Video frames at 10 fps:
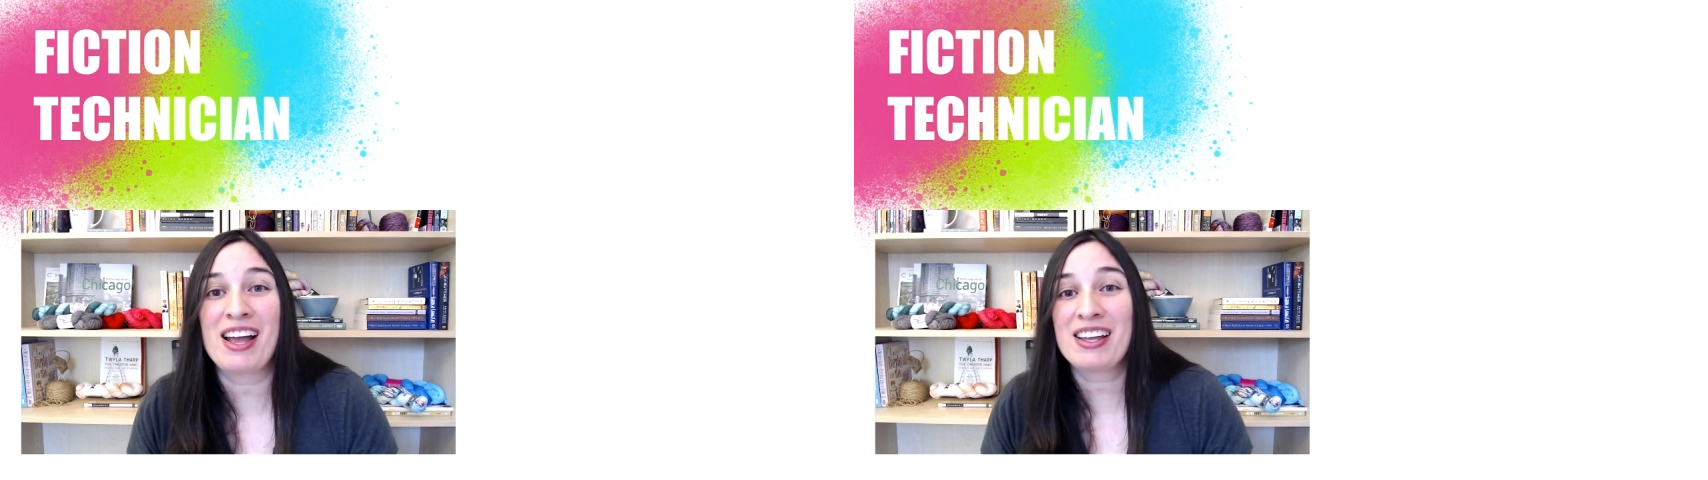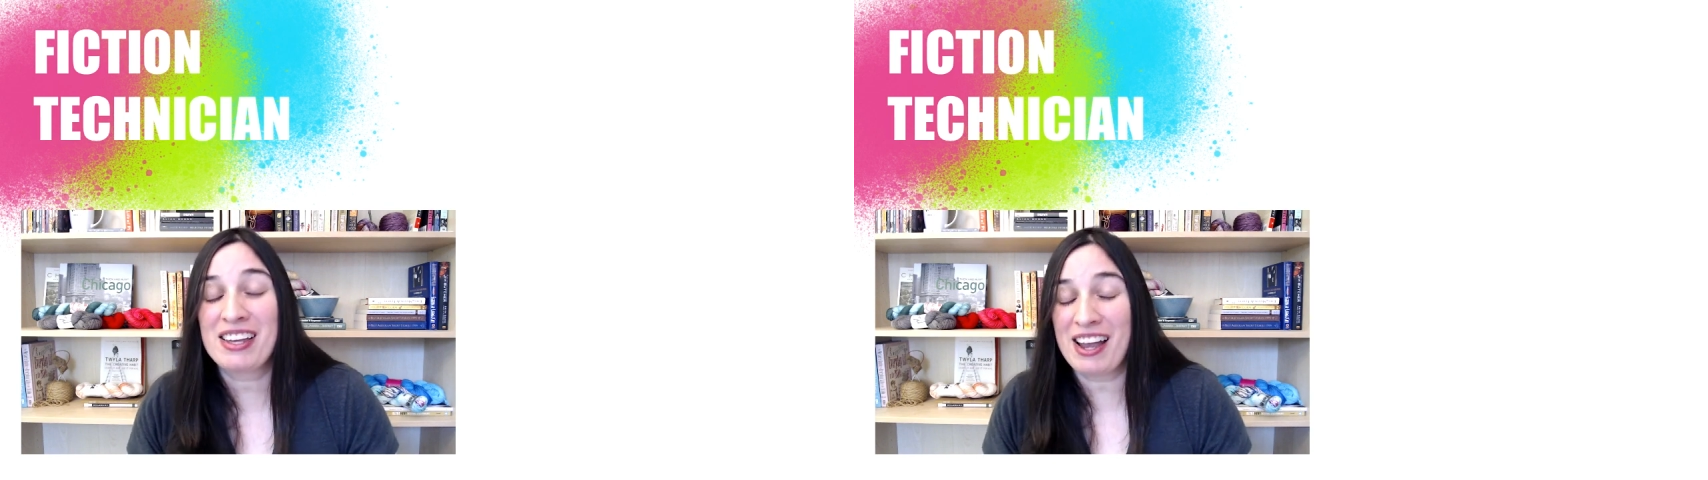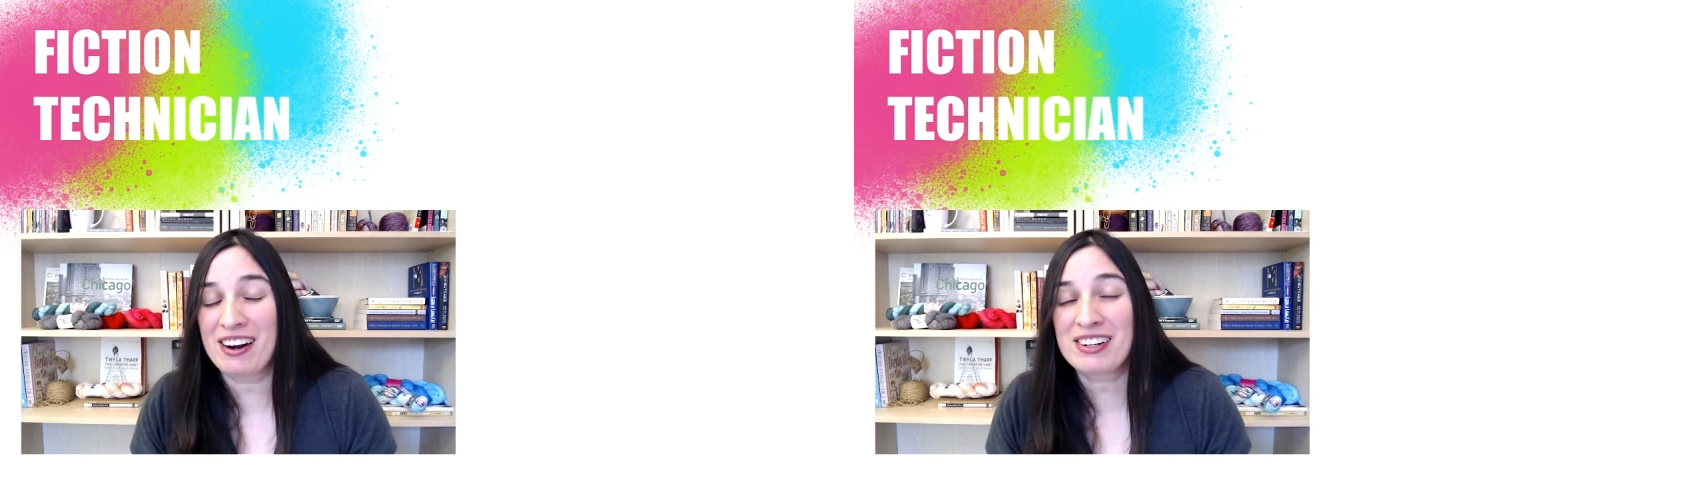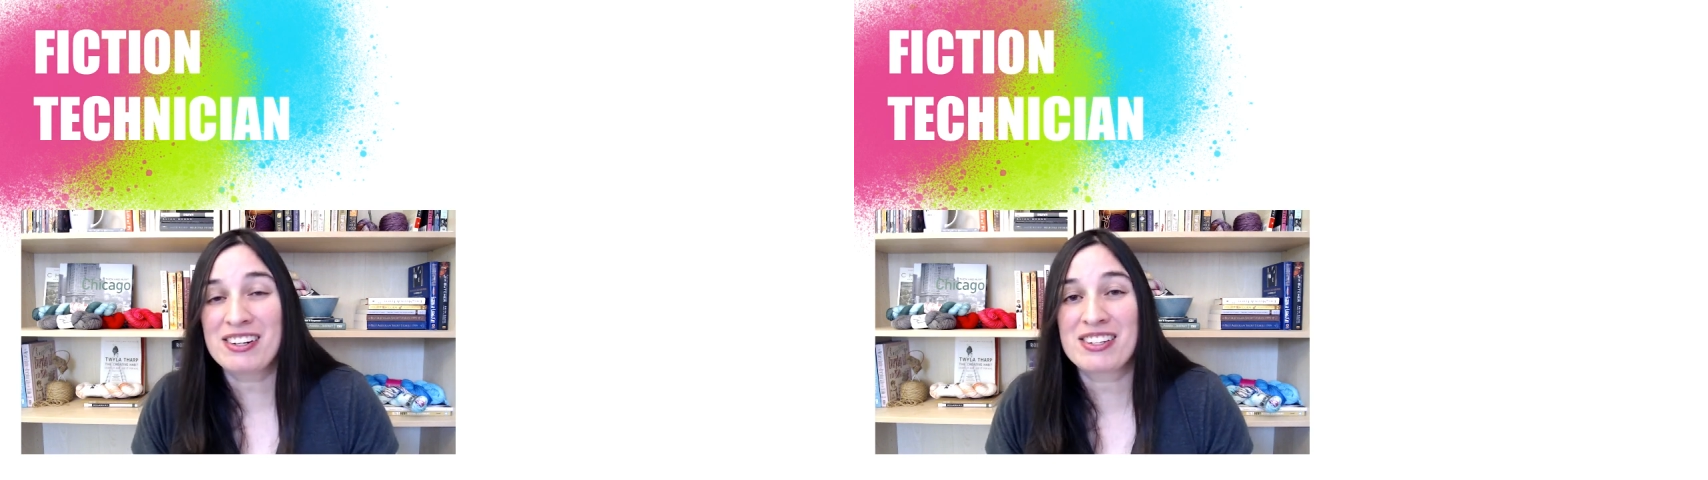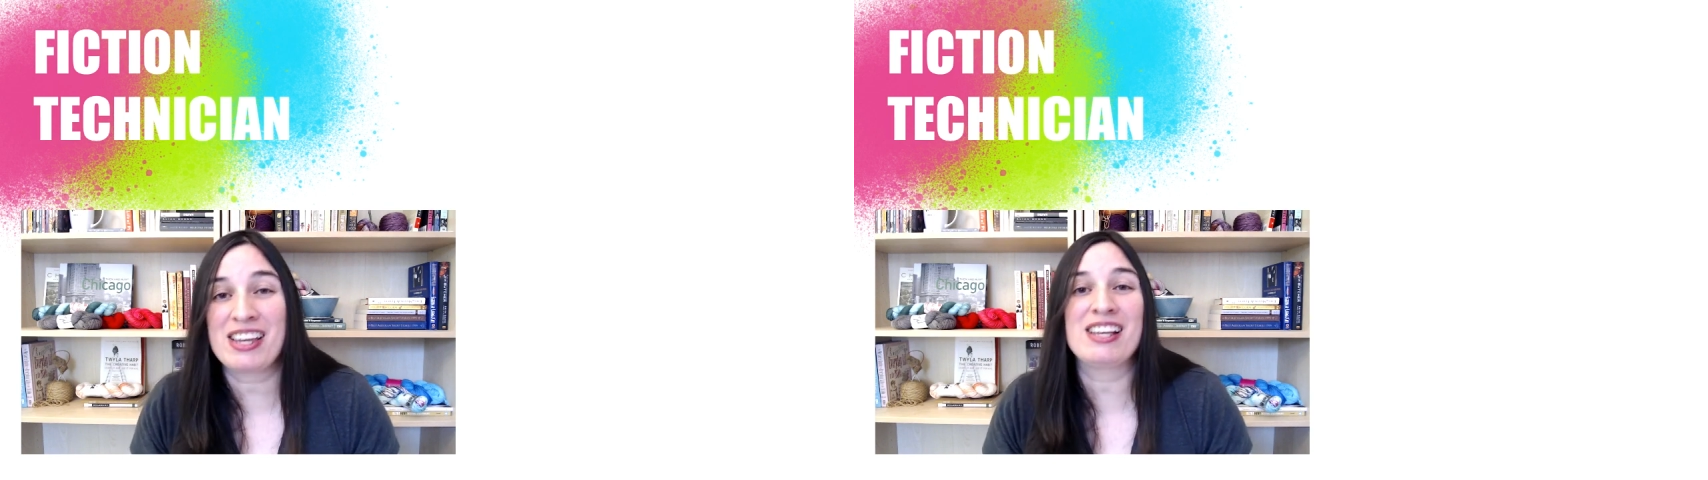
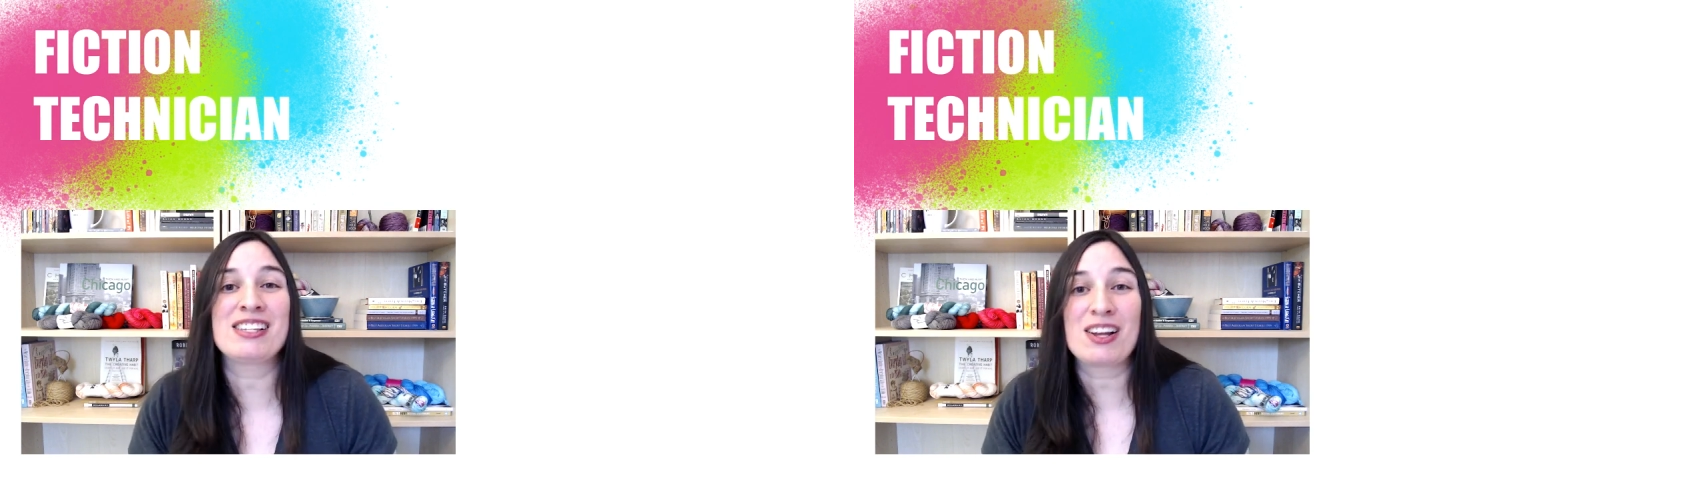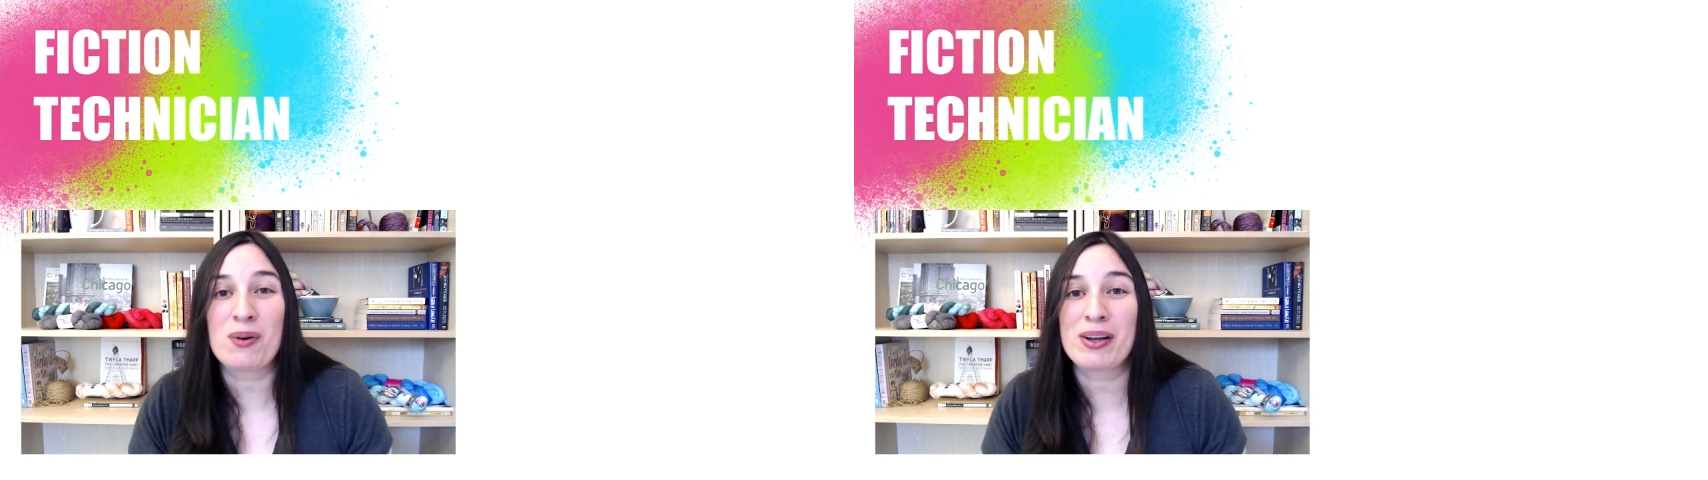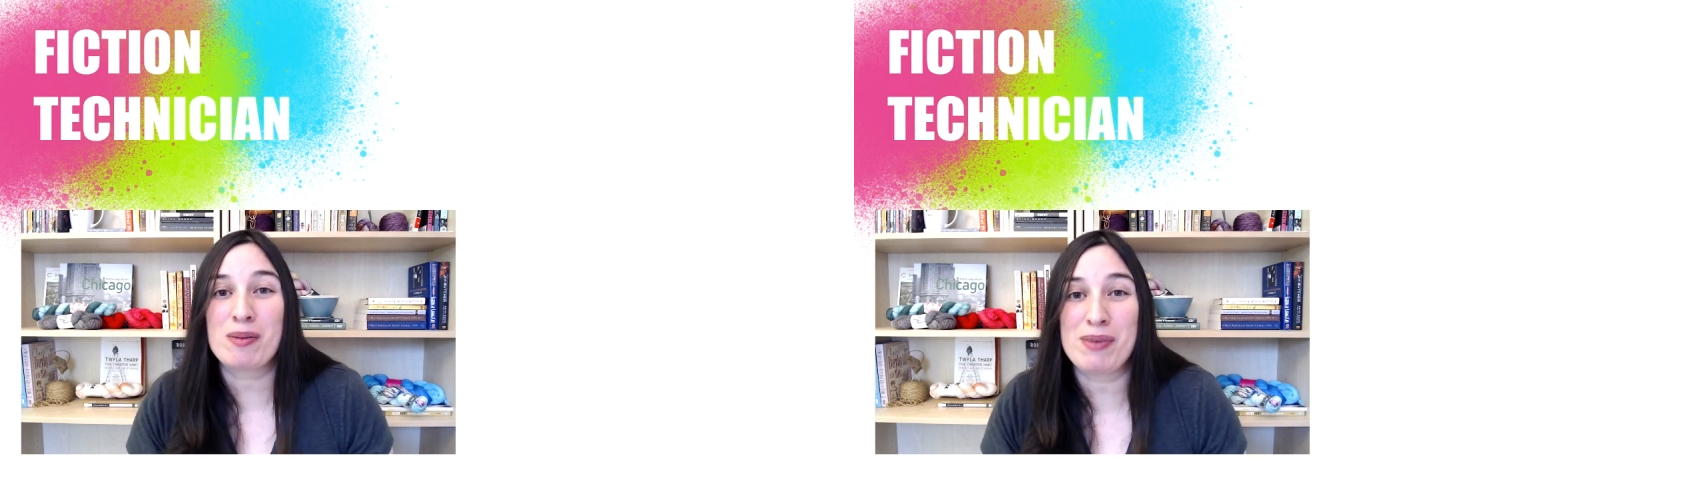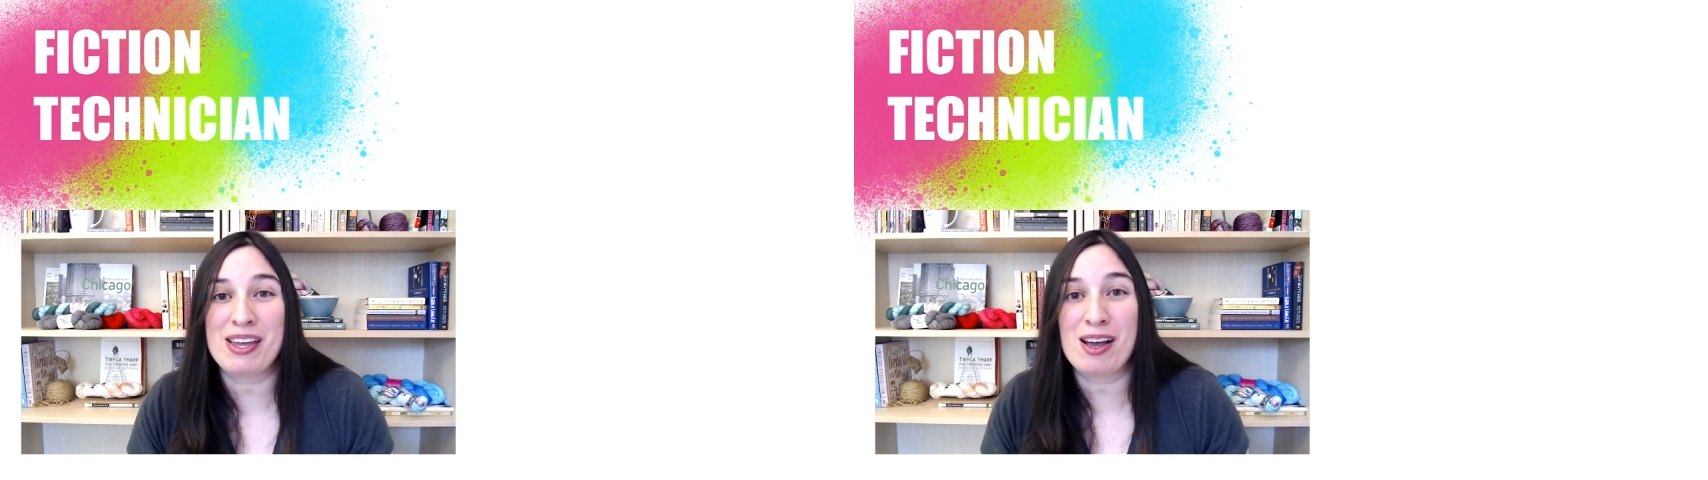characters is going to be